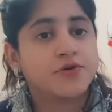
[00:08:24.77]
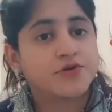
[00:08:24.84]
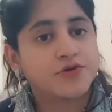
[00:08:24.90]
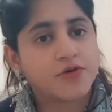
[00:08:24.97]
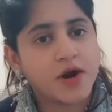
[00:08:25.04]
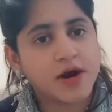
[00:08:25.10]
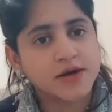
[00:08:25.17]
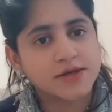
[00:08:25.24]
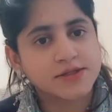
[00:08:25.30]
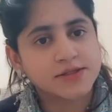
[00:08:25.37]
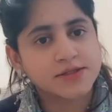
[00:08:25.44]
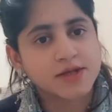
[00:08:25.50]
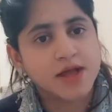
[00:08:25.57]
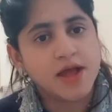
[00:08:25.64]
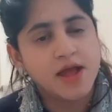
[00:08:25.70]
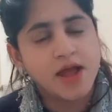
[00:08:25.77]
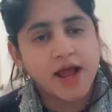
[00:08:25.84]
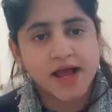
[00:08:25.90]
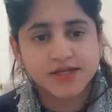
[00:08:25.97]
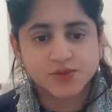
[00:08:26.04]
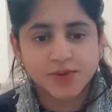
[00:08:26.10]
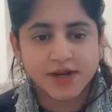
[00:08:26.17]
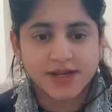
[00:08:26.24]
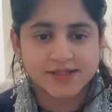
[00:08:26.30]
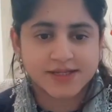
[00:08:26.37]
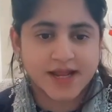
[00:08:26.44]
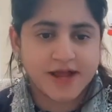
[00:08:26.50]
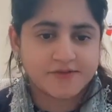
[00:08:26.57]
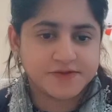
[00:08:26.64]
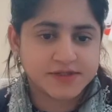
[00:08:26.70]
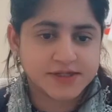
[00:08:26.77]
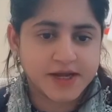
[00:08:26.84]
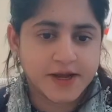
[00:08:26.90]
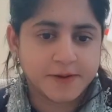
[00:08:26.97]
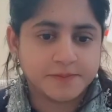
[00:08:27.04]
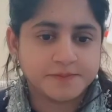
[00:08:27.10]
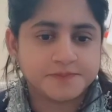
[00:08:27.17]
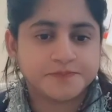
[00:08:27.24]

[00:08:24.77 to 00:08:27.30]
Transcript: drugs as well as lifestyle.